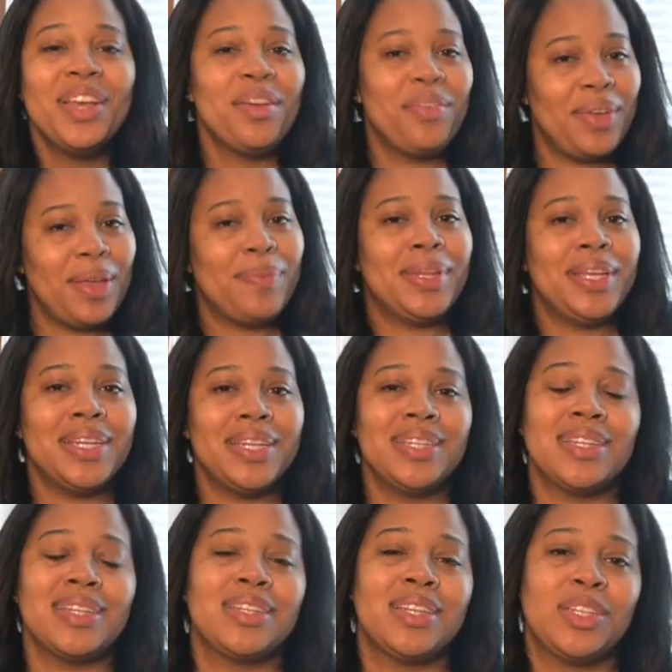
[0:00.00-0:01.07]
Family
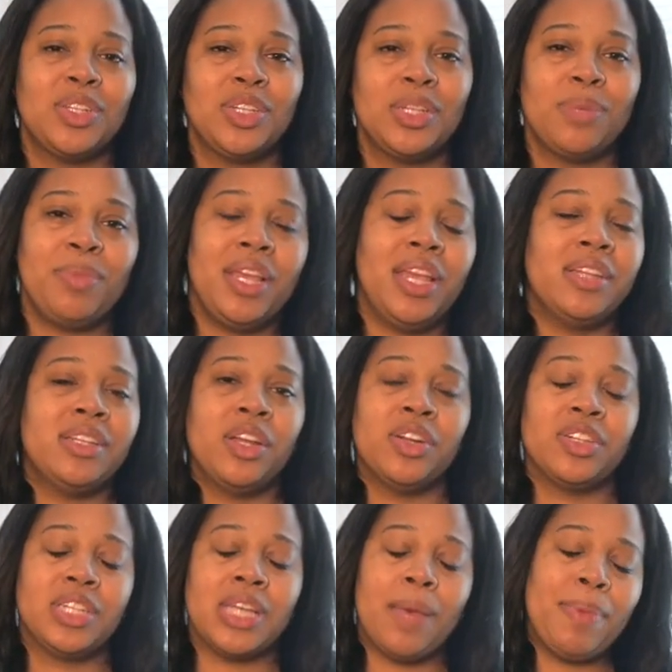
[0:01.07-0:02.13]
is essential to me, and they
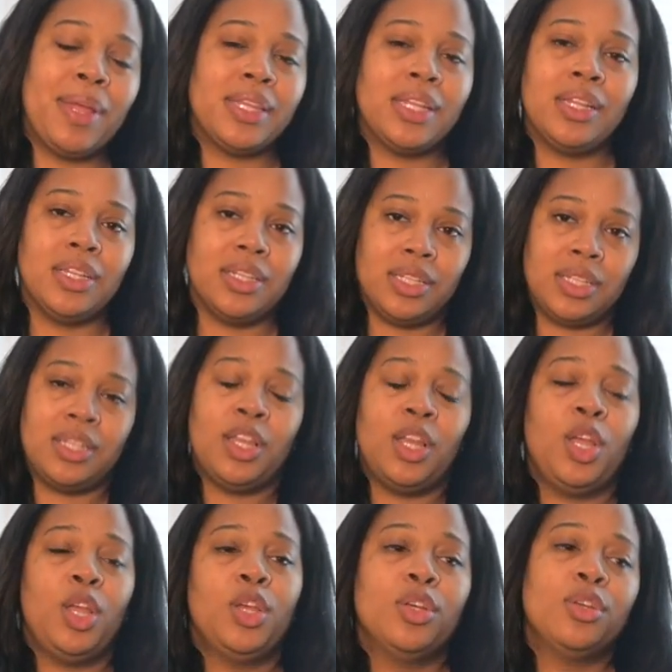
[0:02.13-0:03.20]
are top at the list.
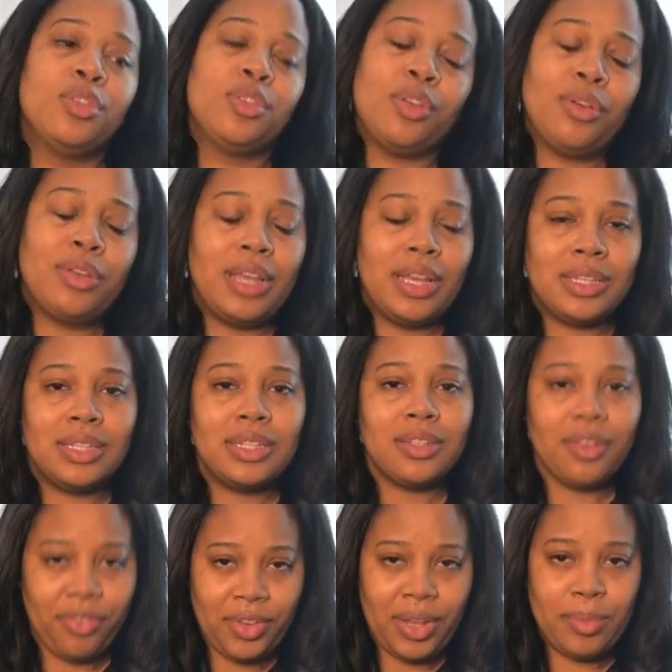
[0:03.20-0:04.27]
So yes,
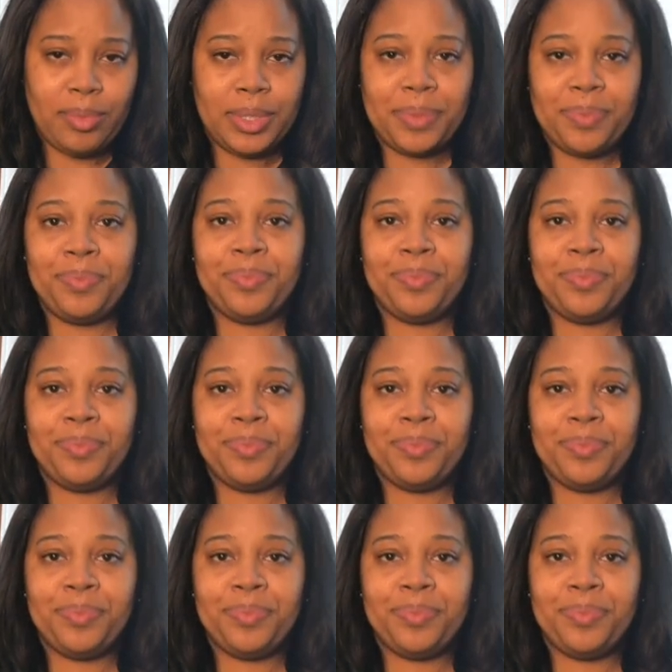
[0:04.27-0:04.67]
family.